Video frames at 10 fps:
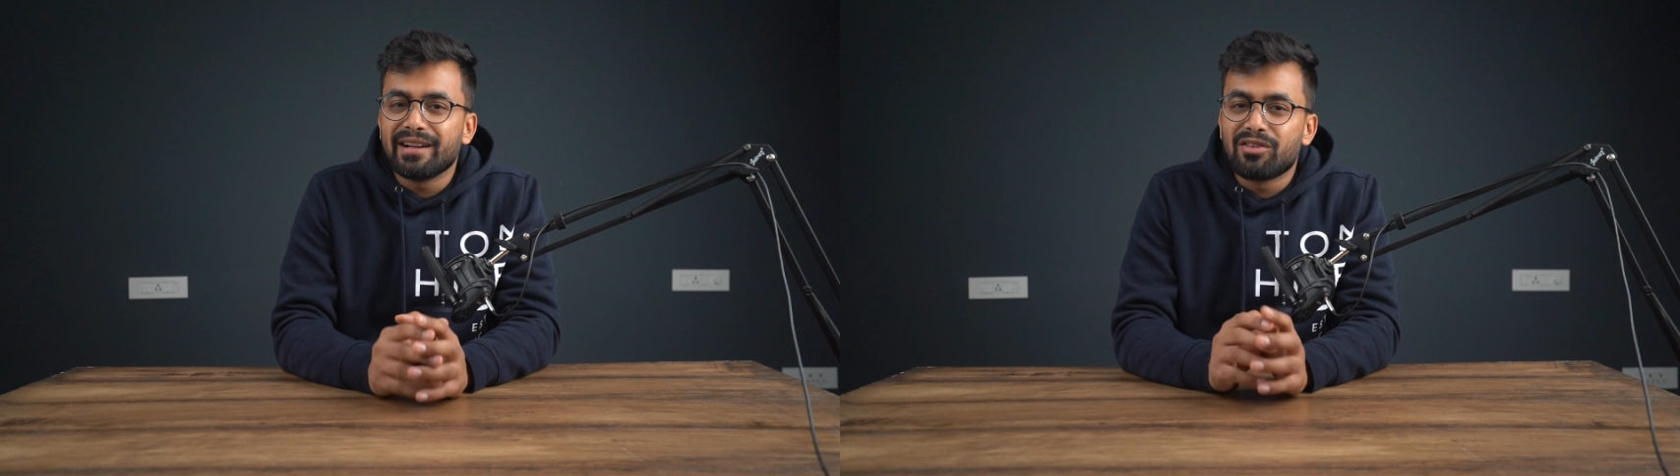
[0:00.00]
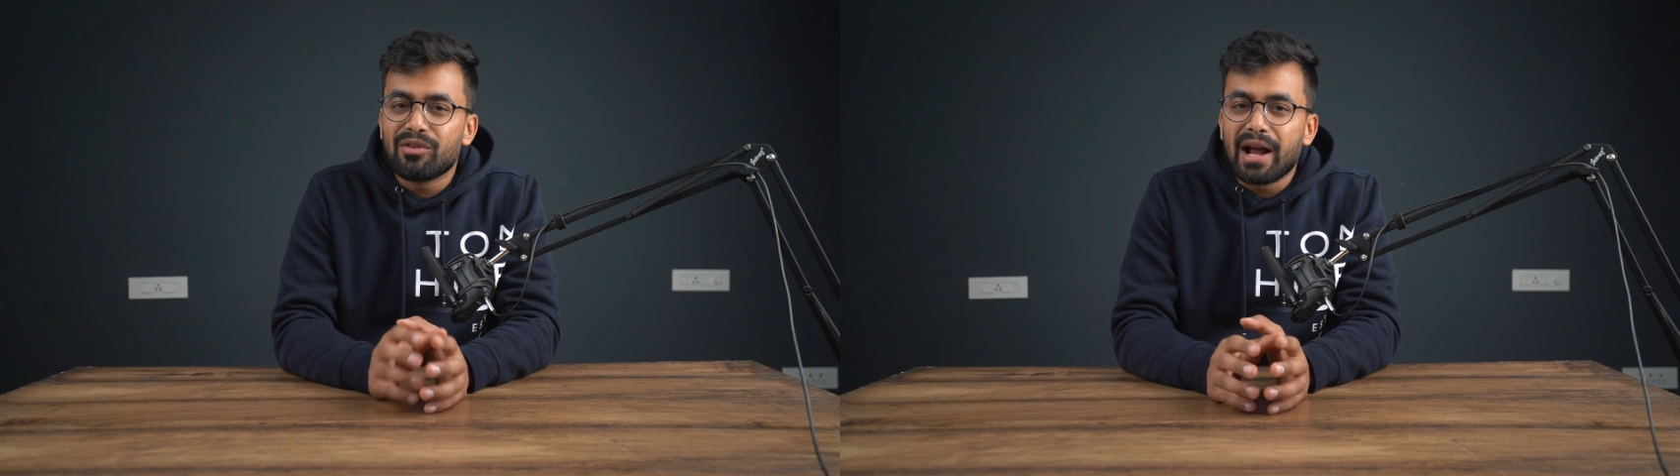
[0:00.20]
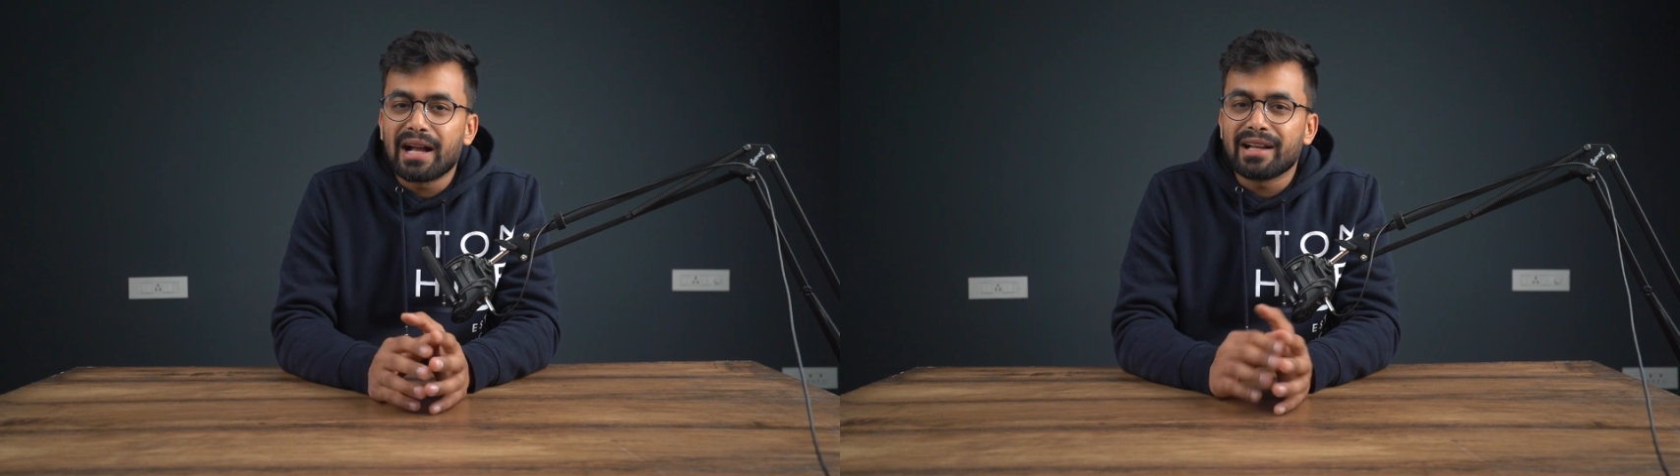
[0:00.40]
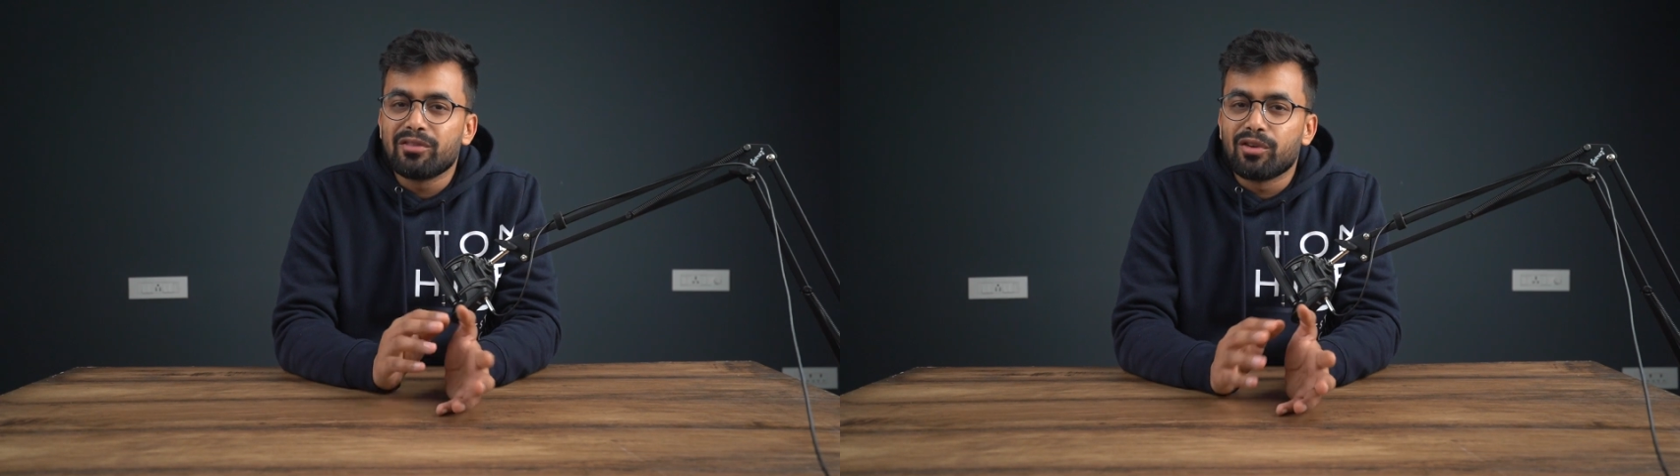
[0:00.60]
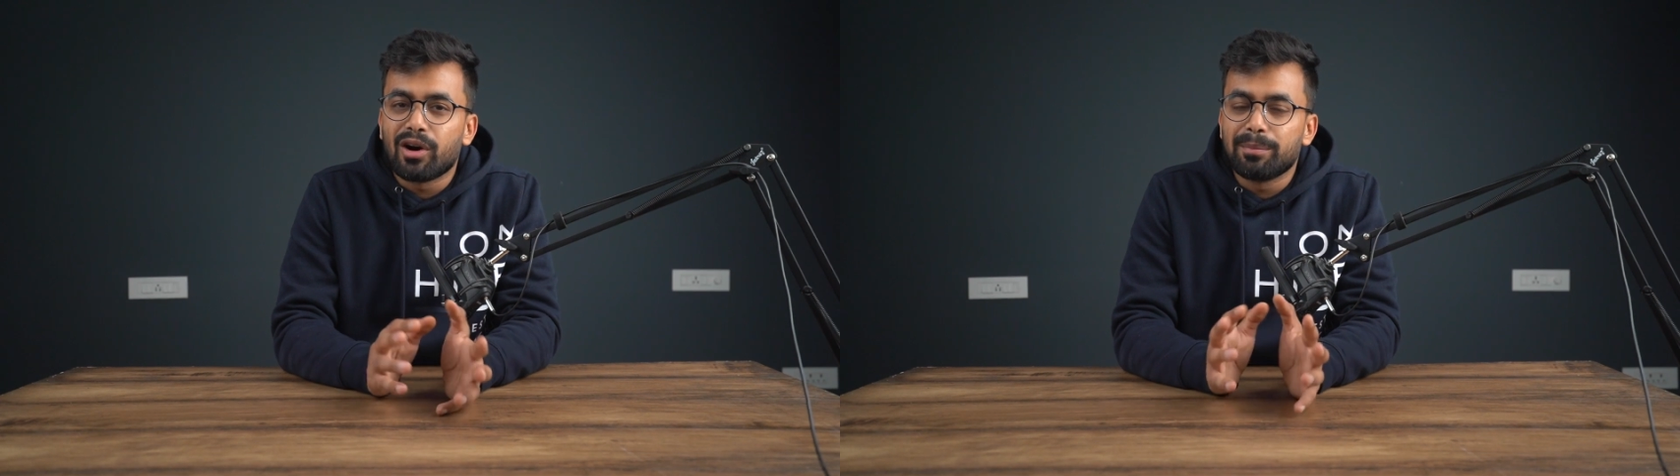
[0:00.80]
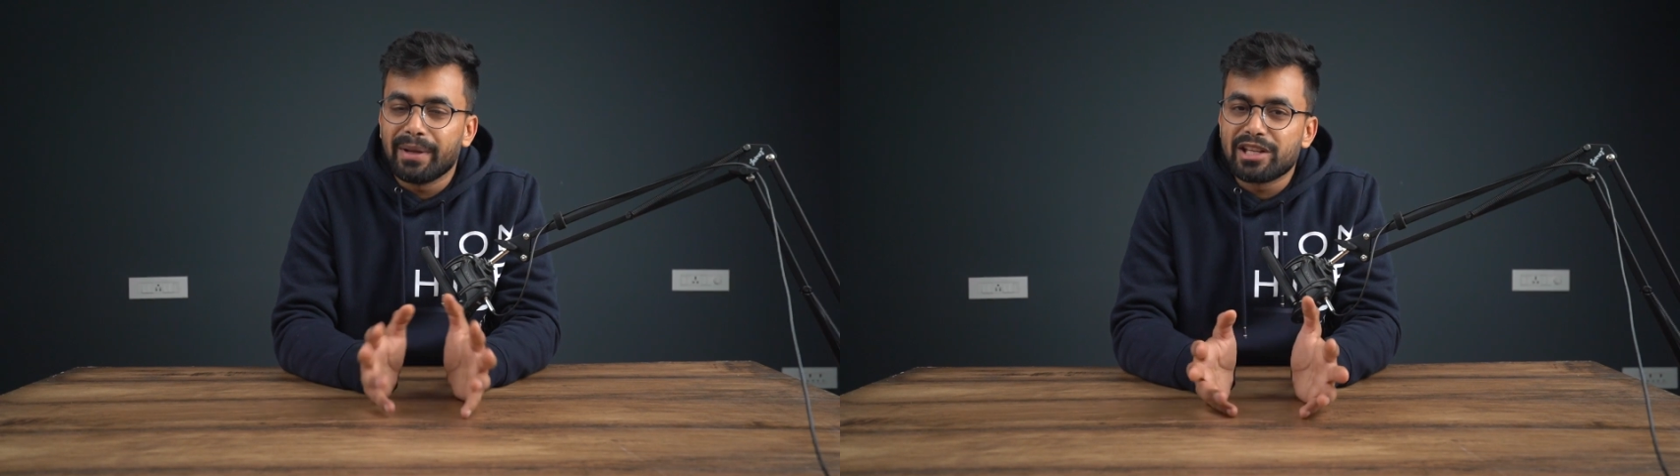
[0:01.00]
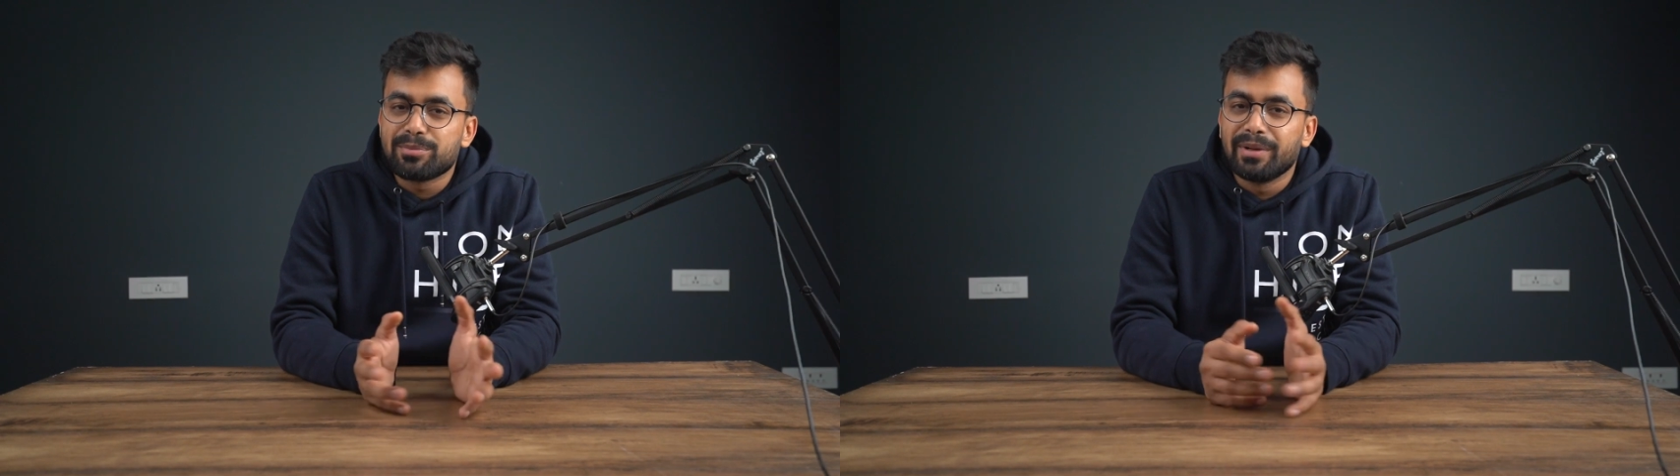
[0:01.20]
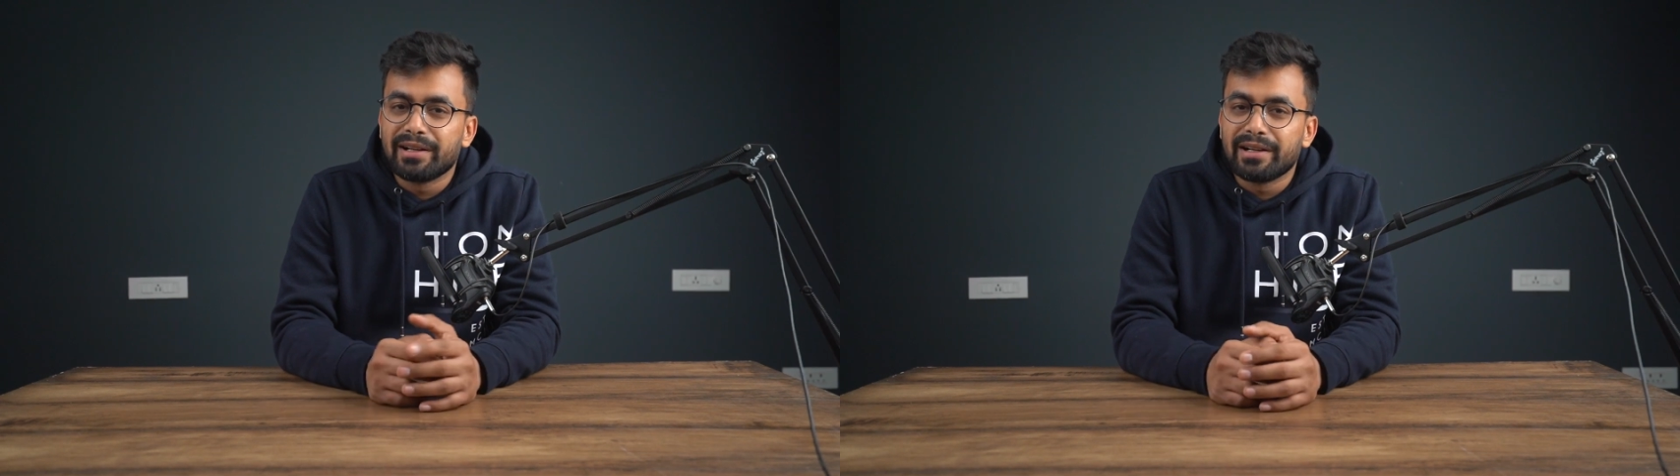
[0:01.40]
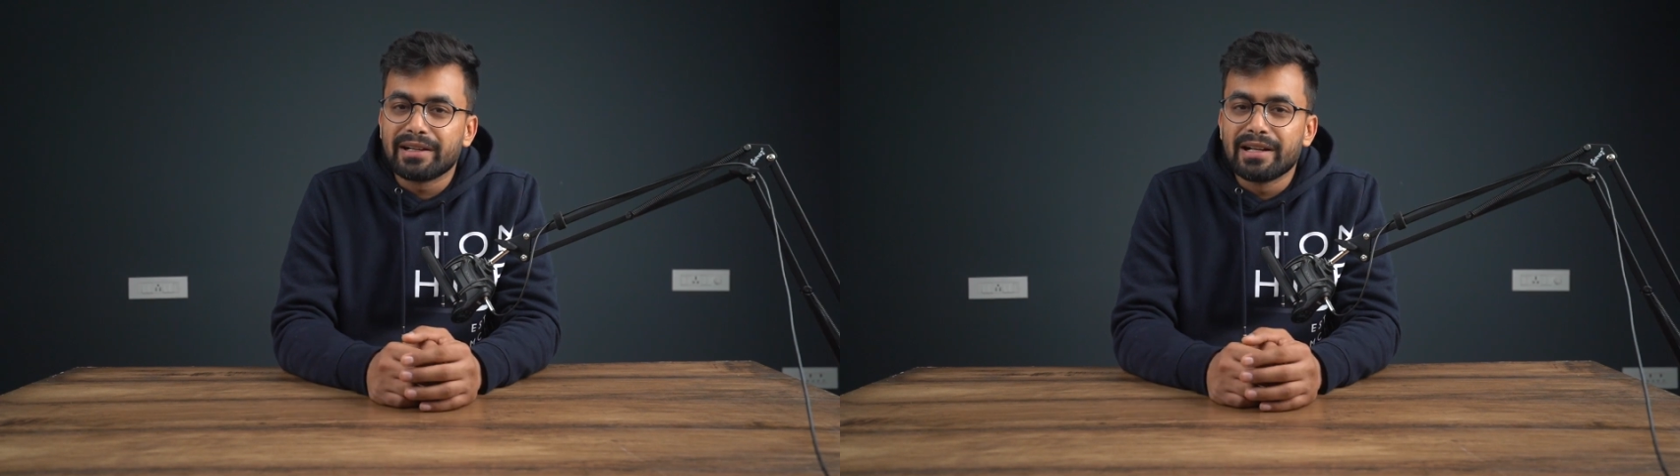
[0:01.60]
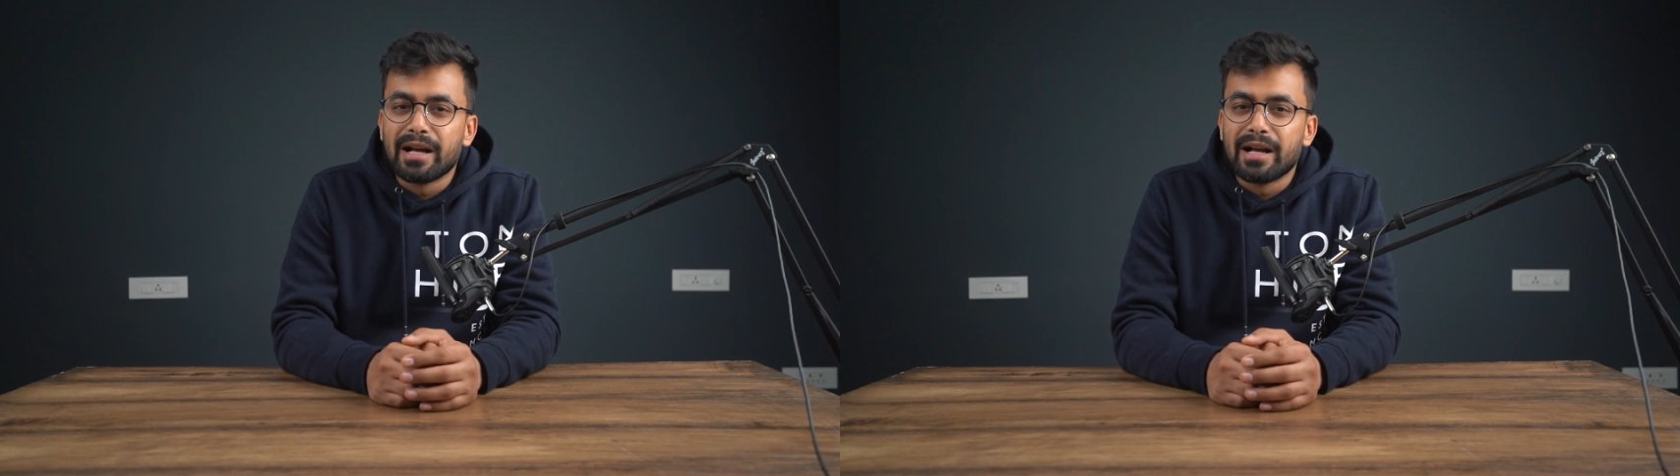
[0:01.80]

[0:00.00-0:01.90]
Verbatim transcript: a drag and drop page builder,